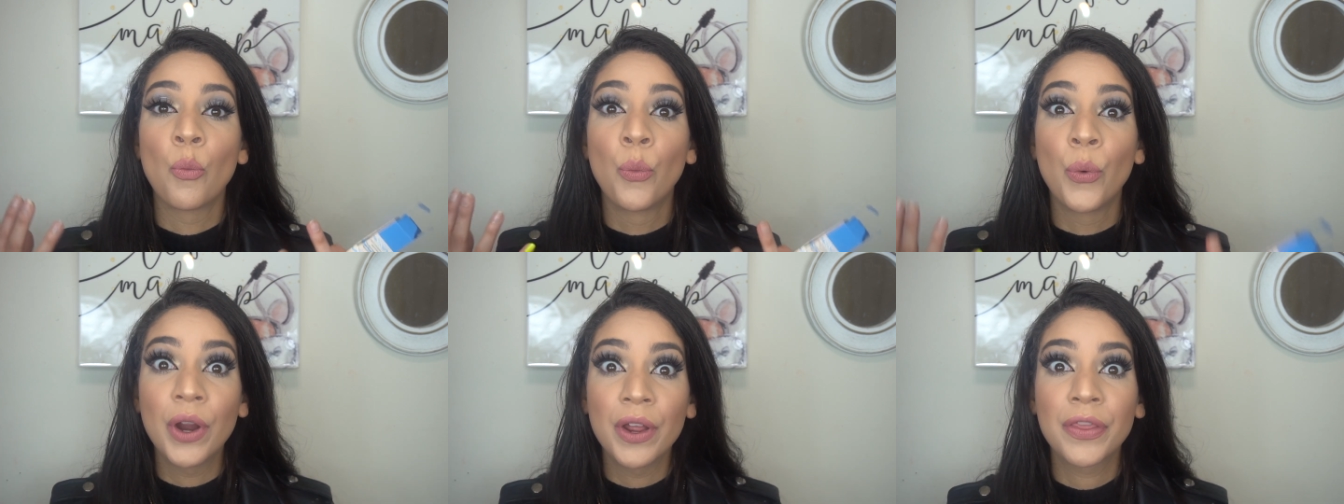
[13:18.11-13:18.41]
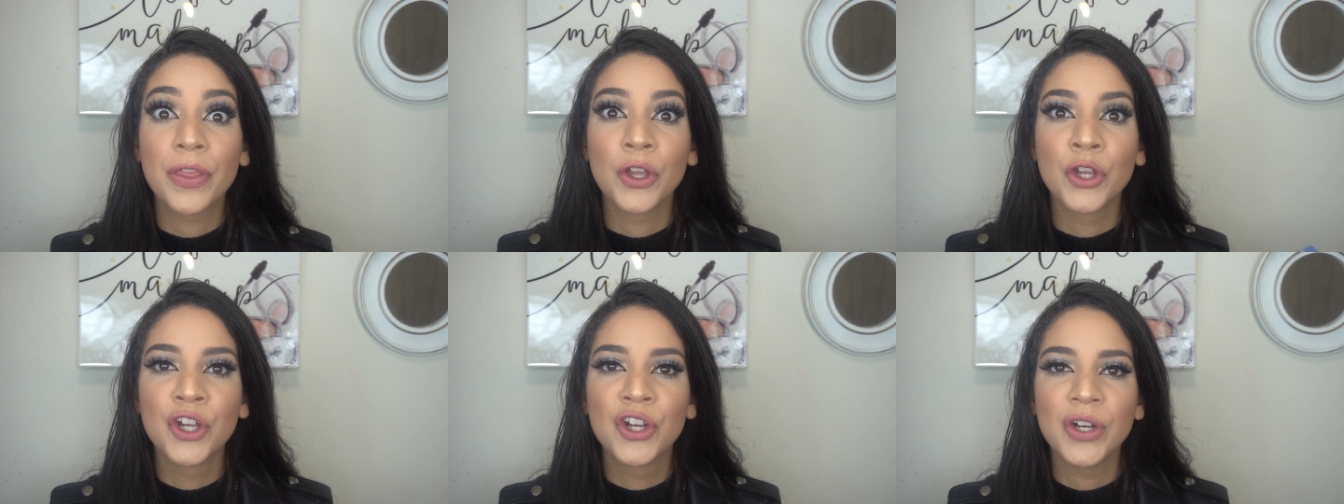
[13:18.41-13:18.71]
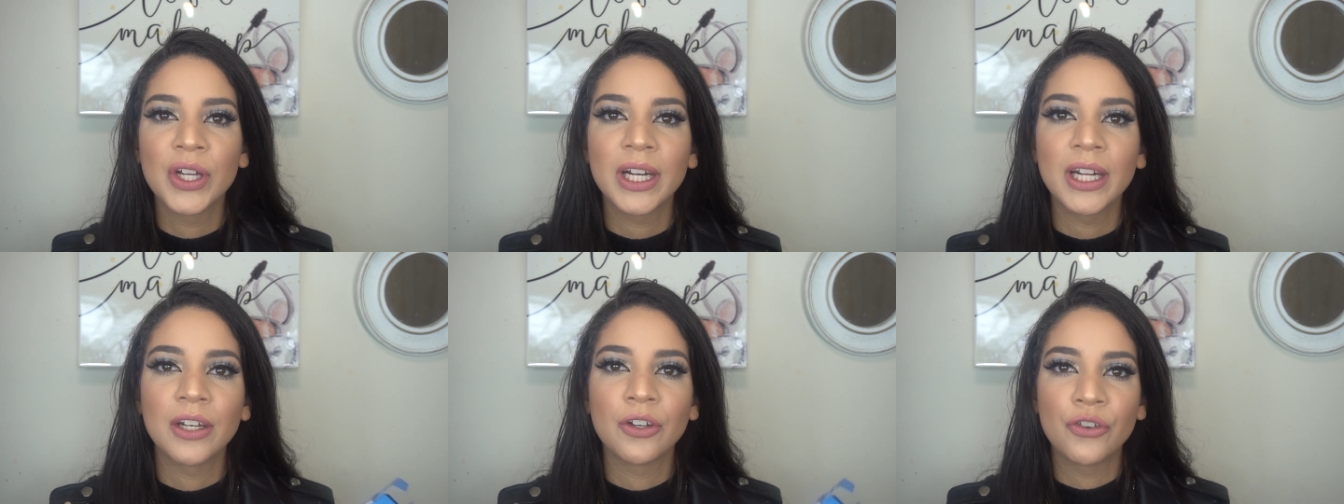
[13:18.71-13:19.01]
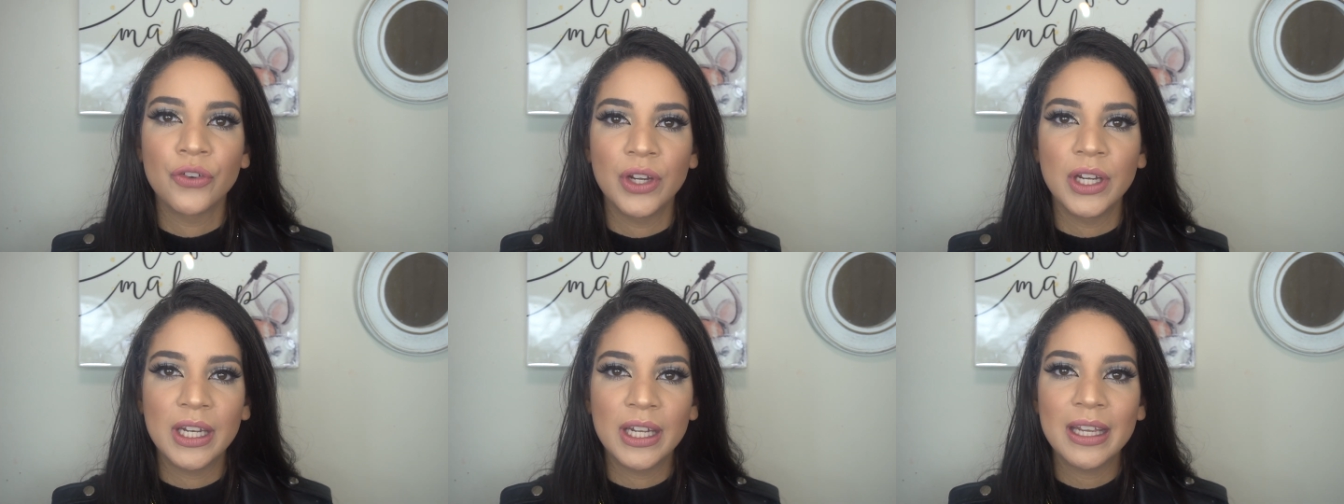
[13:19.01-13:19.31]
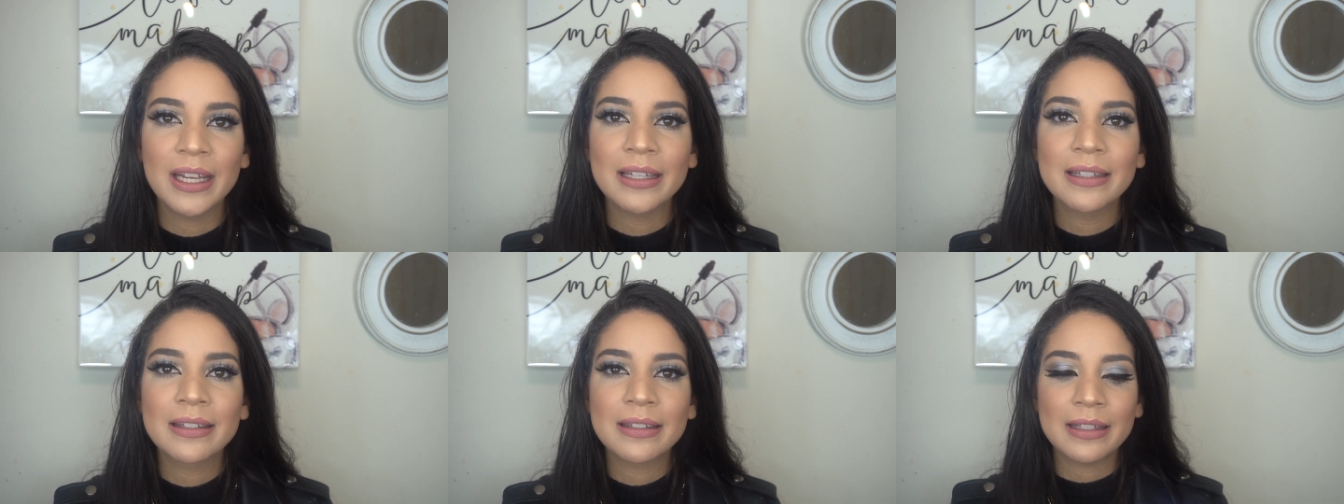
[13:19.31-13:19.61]
with good
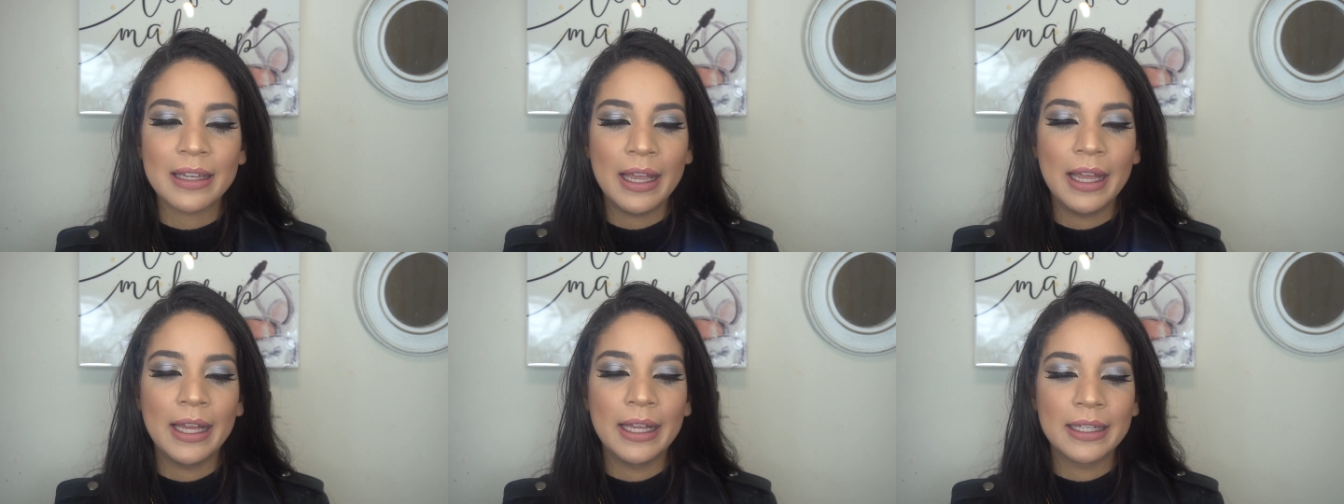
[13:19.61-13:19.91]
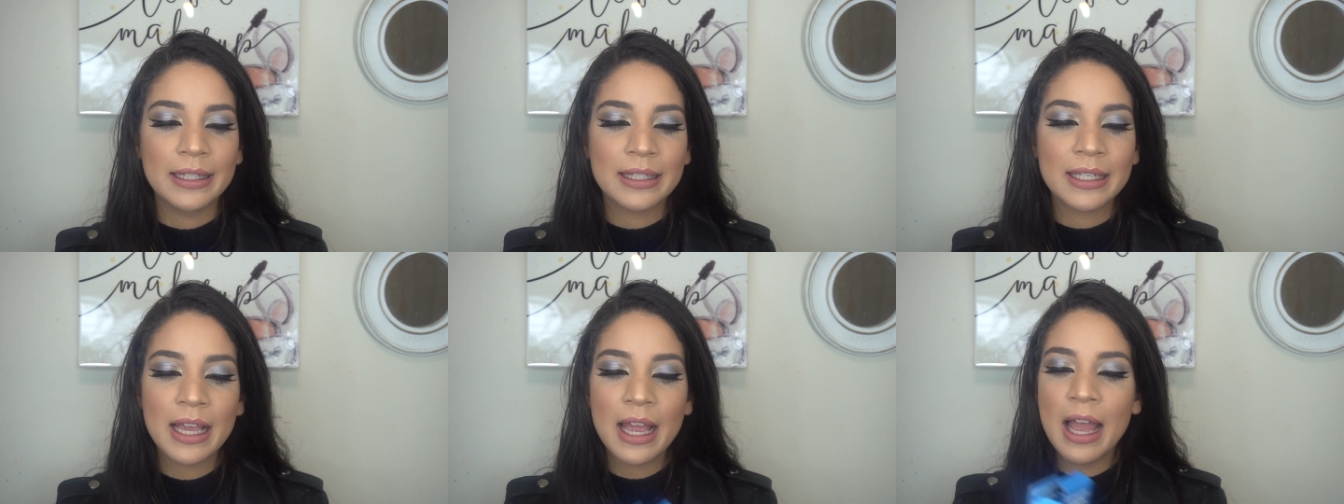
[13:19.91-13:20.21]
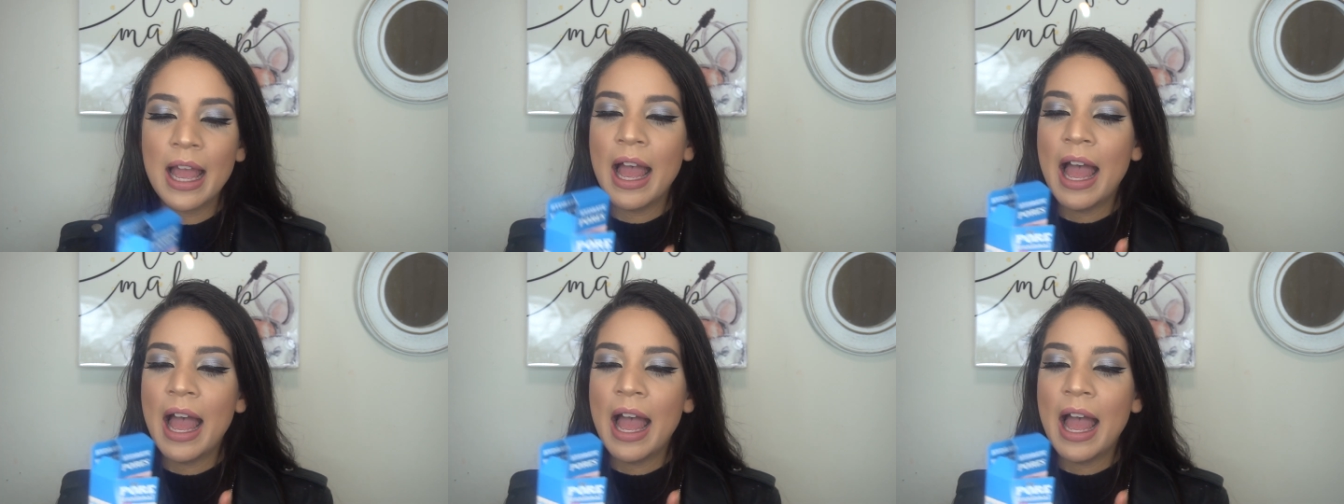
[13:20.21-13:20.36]
ingredients, and